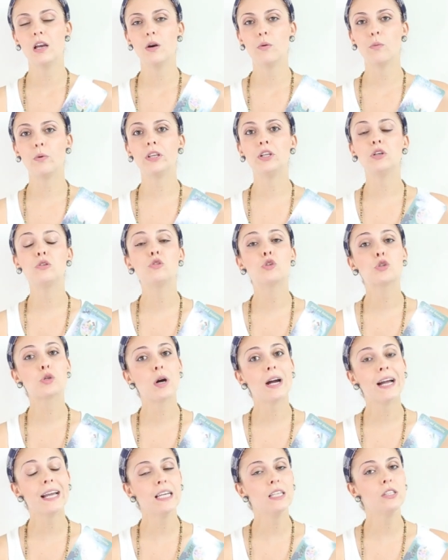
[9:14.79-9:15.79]
When you
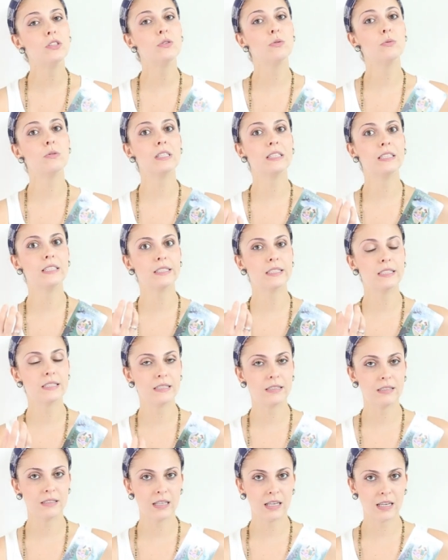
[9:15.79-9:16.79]
try to
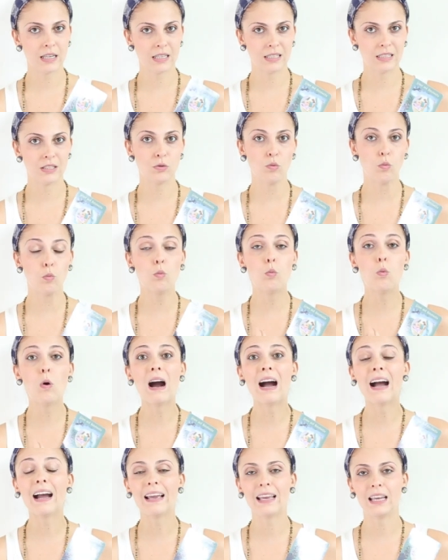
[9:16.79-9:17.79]
understand
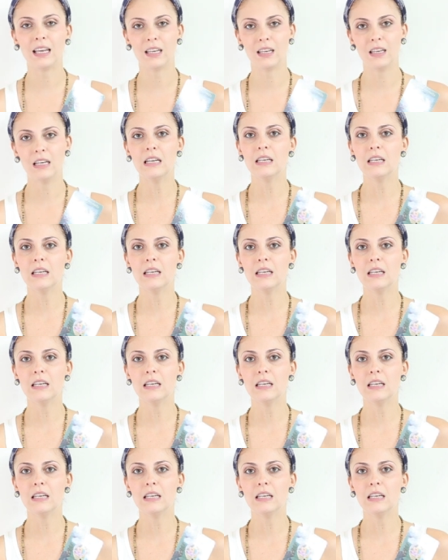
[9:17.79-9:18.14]
why